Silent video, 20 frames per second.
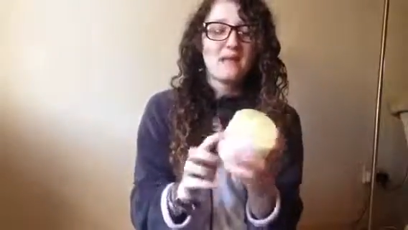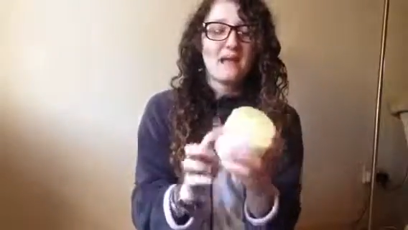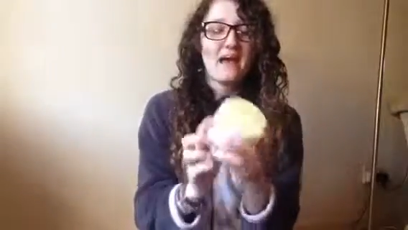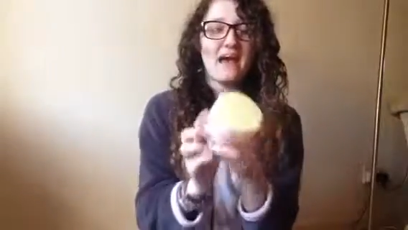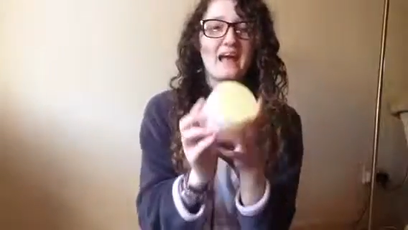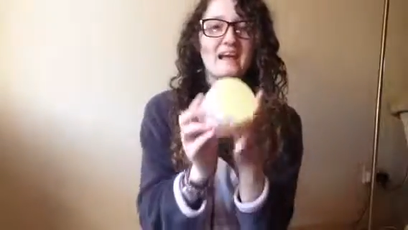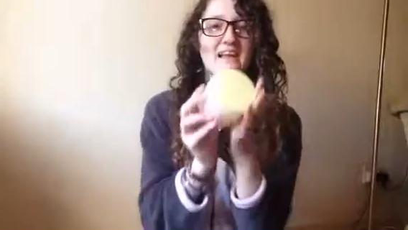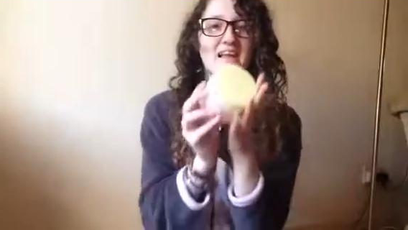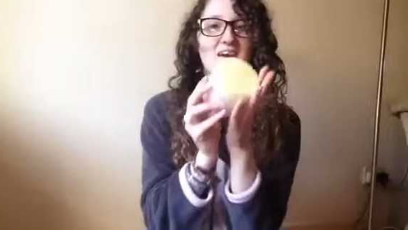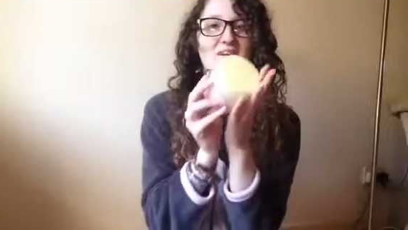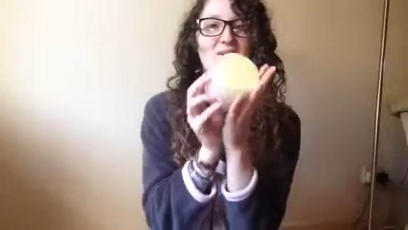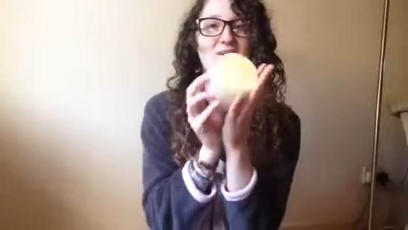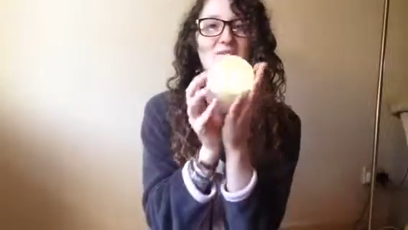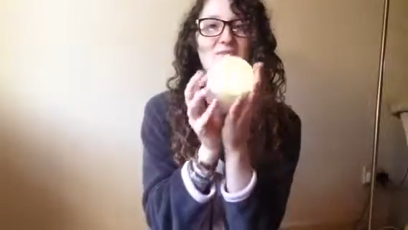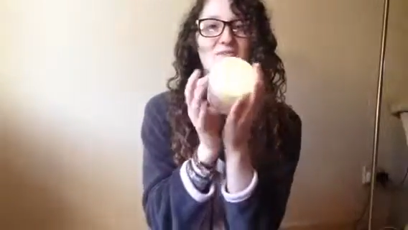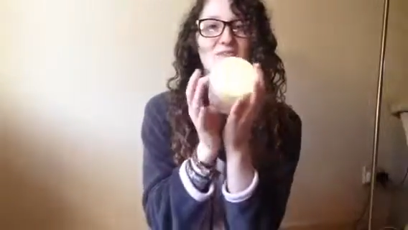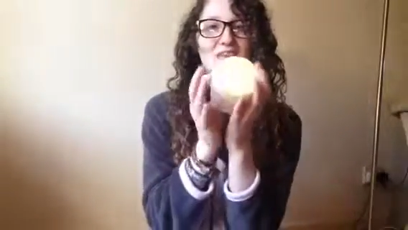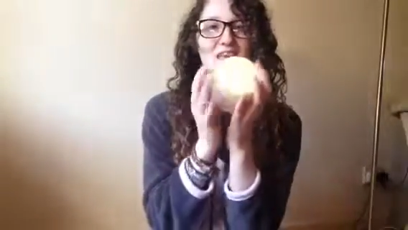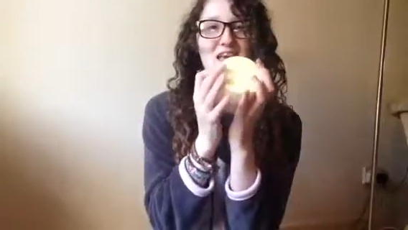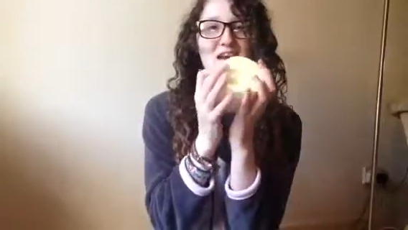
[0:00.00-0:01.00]
And I
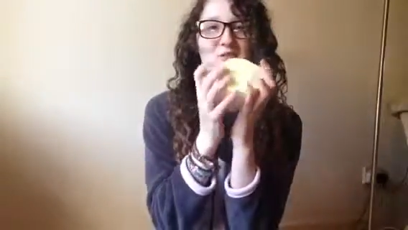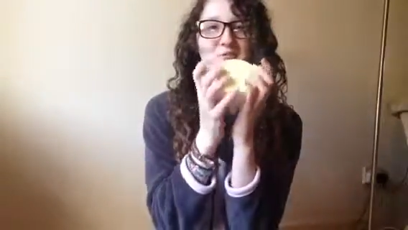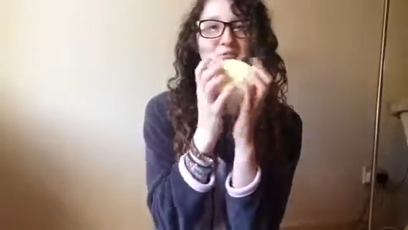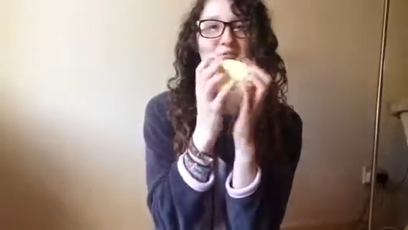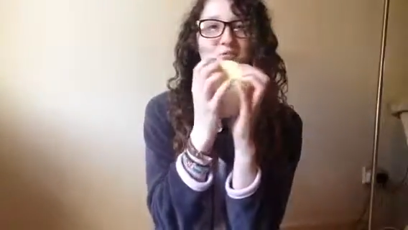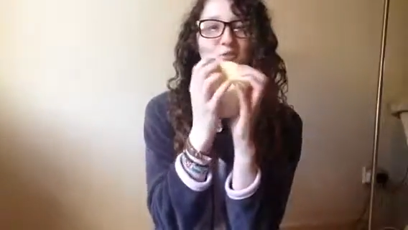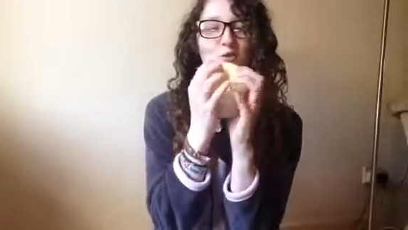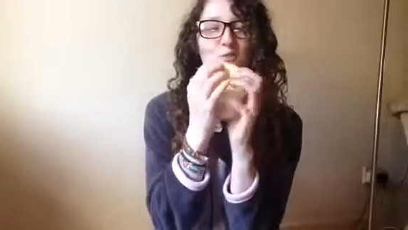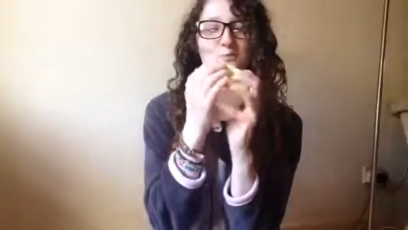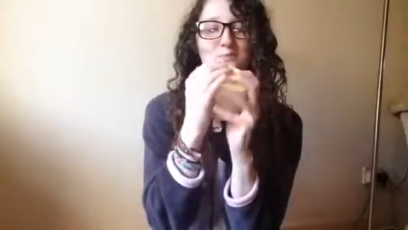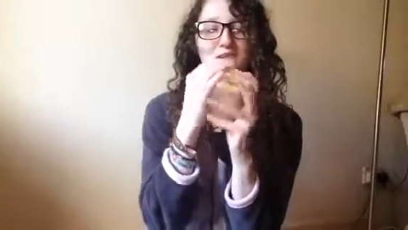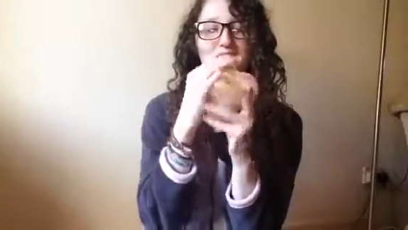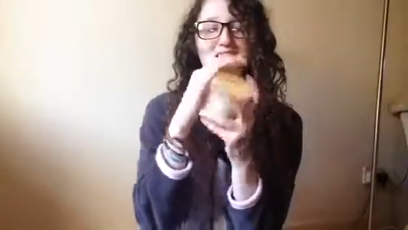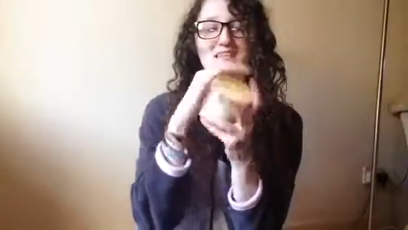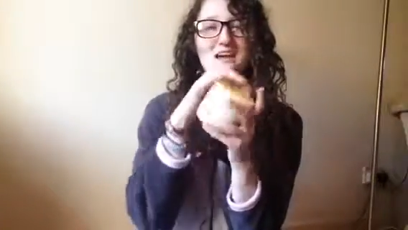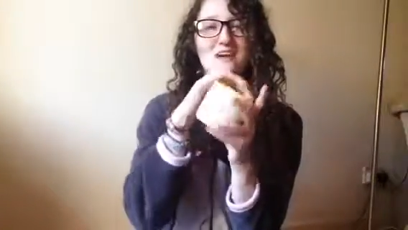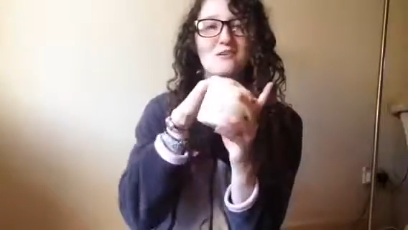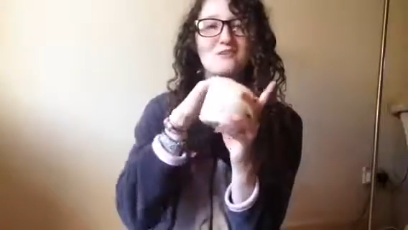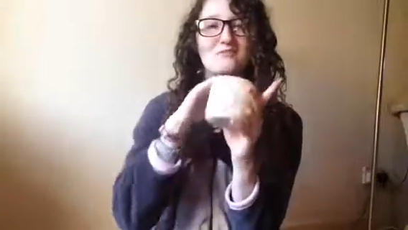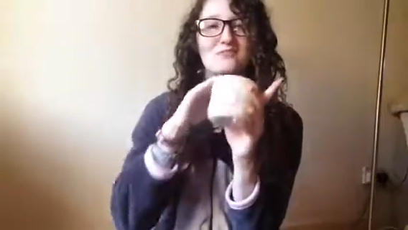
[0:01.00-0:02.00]
love the yellow top because
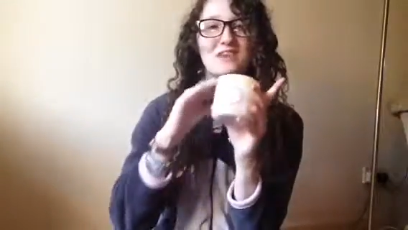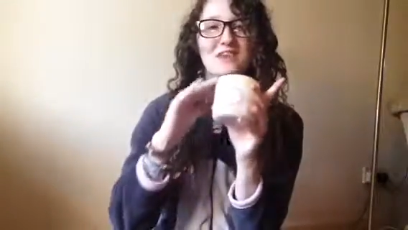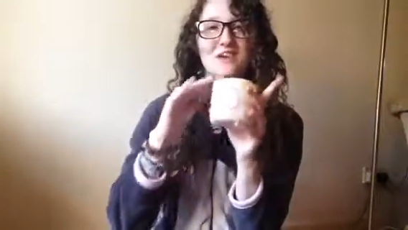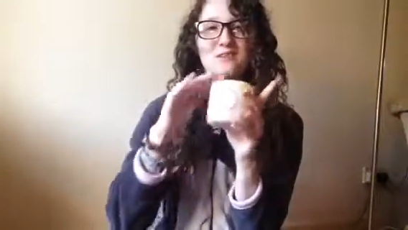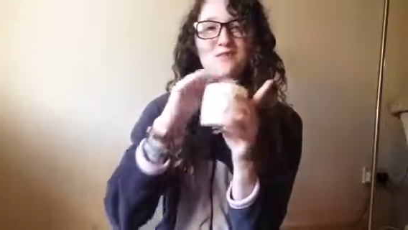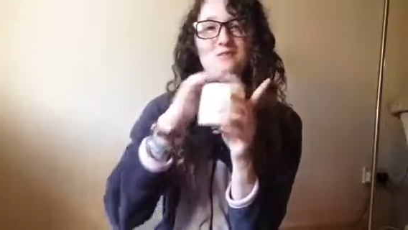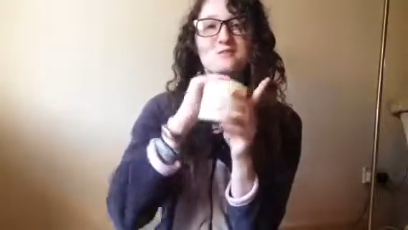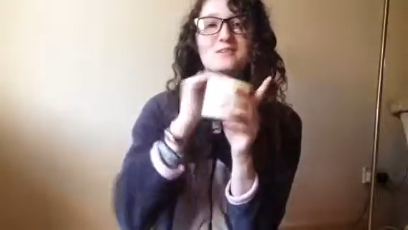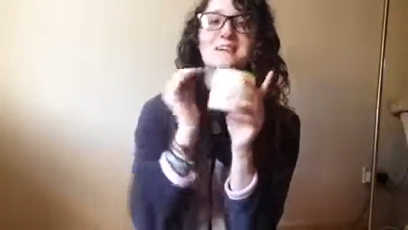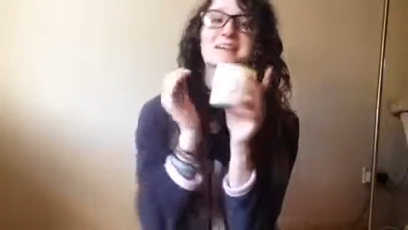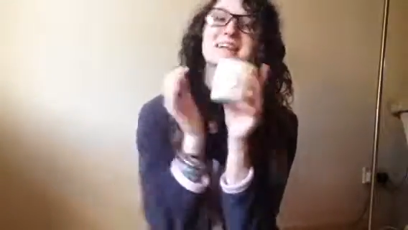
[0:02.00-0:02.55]
I love yellow.